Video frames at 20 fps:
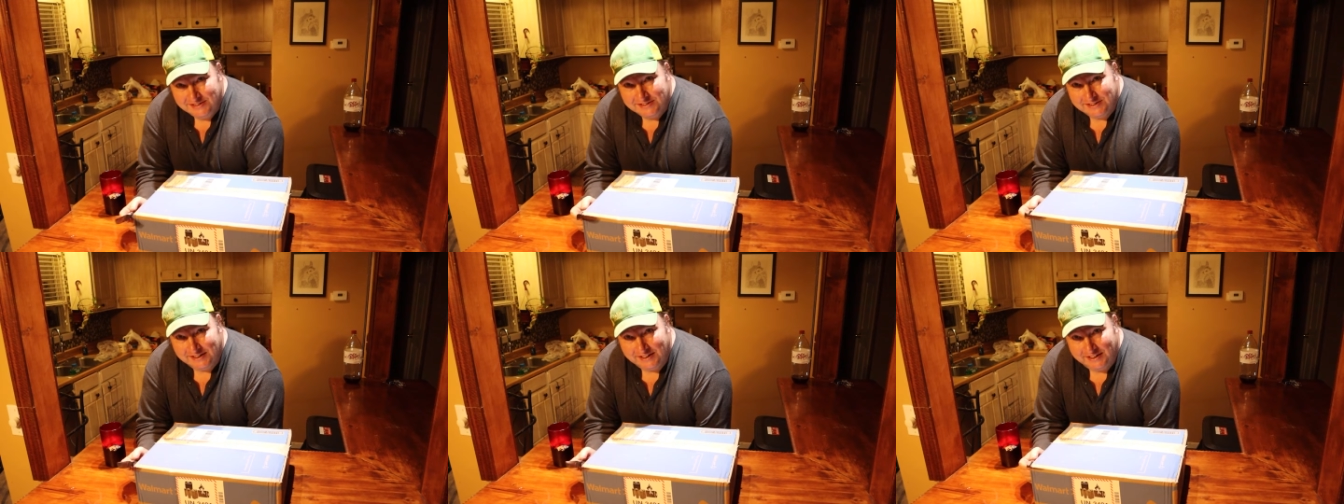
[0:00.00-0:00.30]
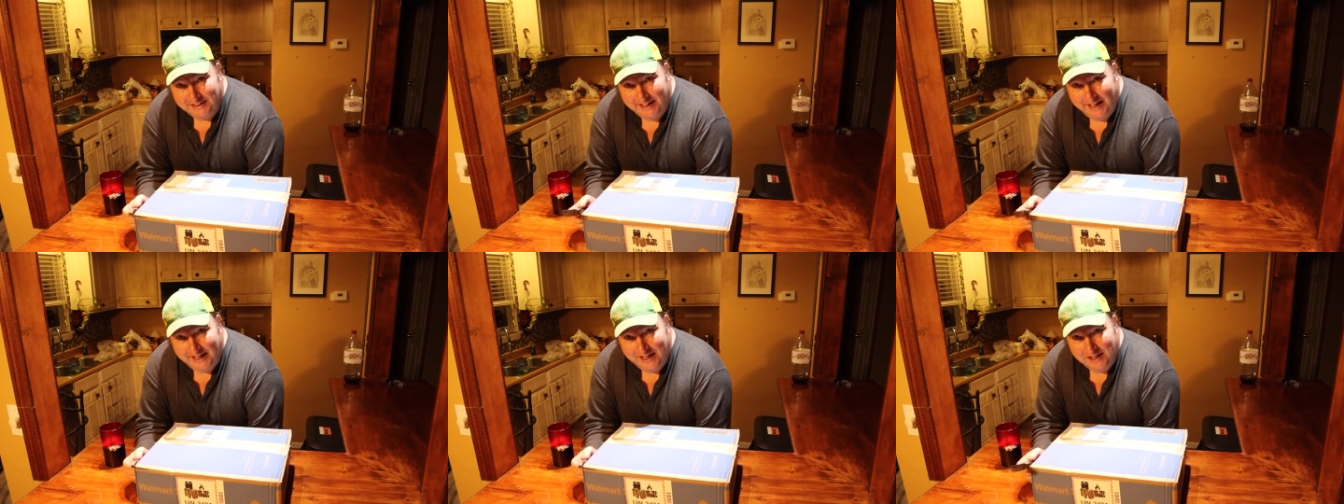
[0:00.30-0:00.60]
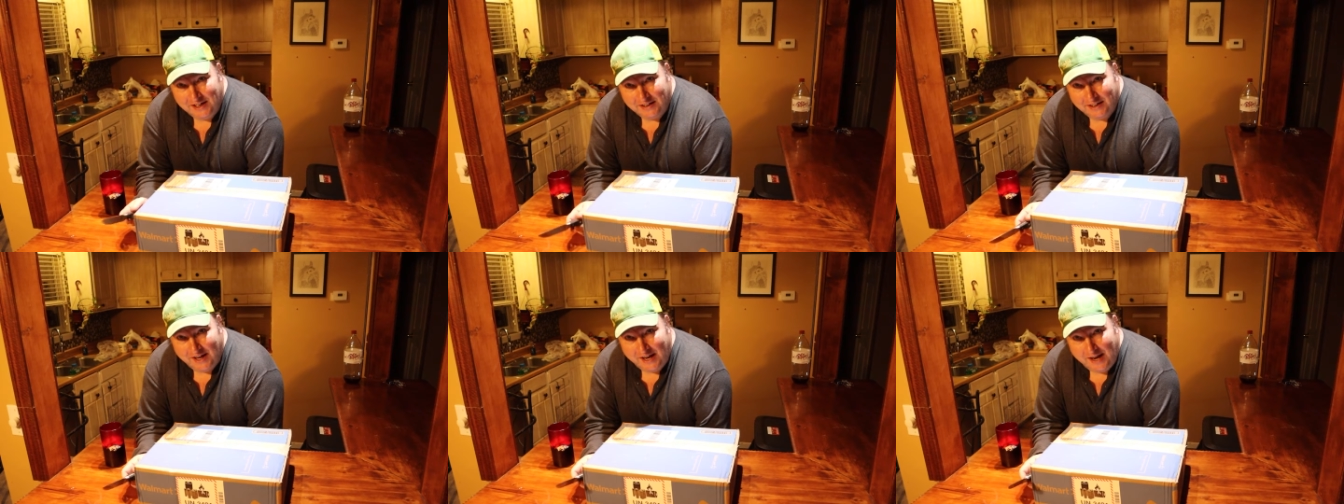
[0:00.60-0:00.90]
So
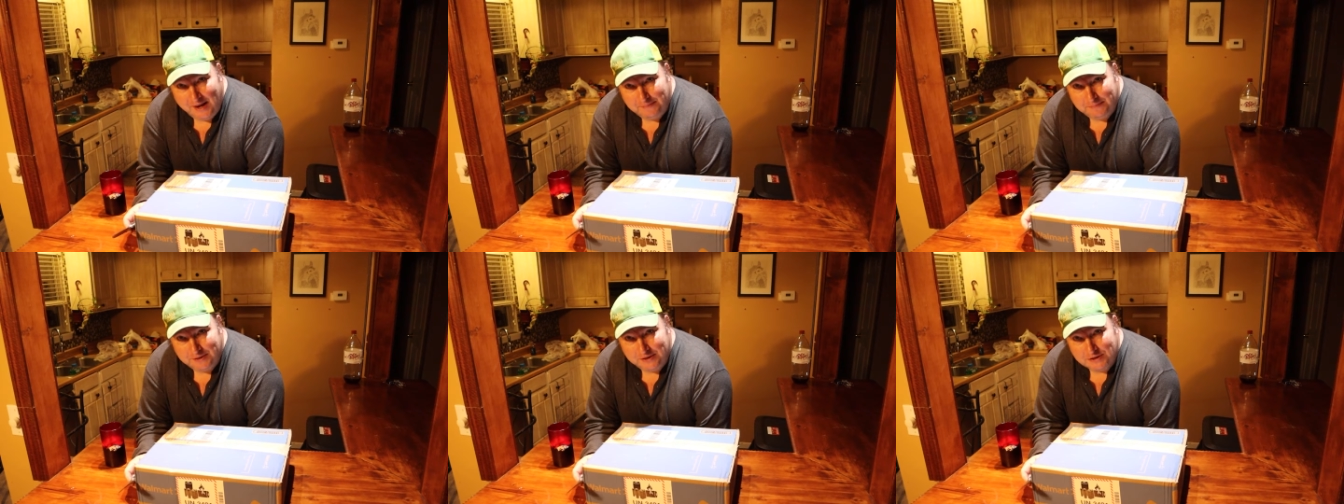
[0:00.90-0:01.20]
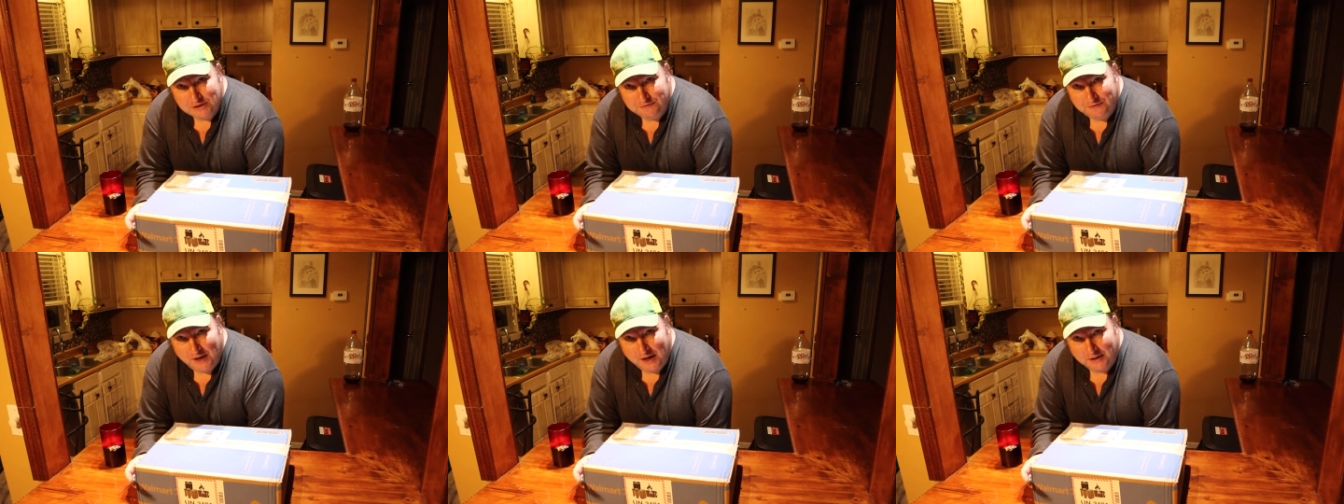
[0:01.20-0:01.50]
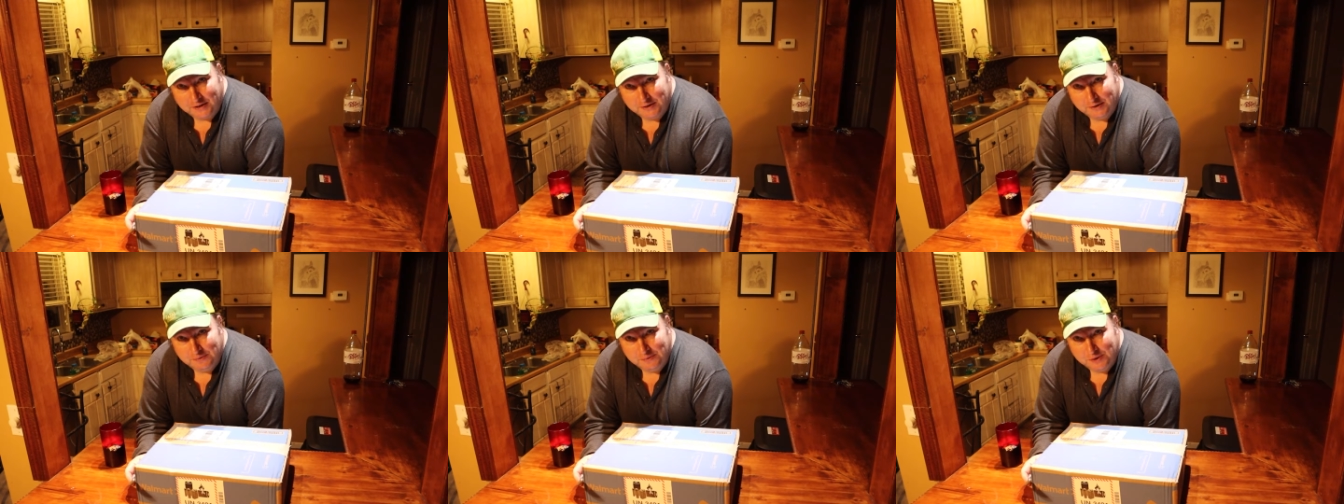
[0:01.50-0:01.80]
today on The Happiness
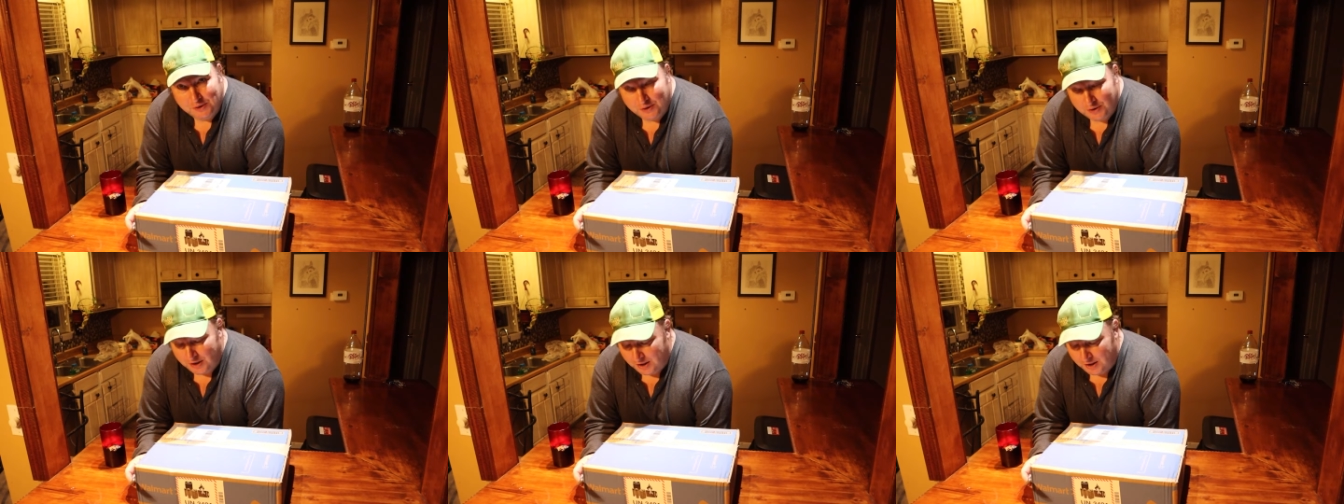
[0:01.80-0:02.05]
Factory, we're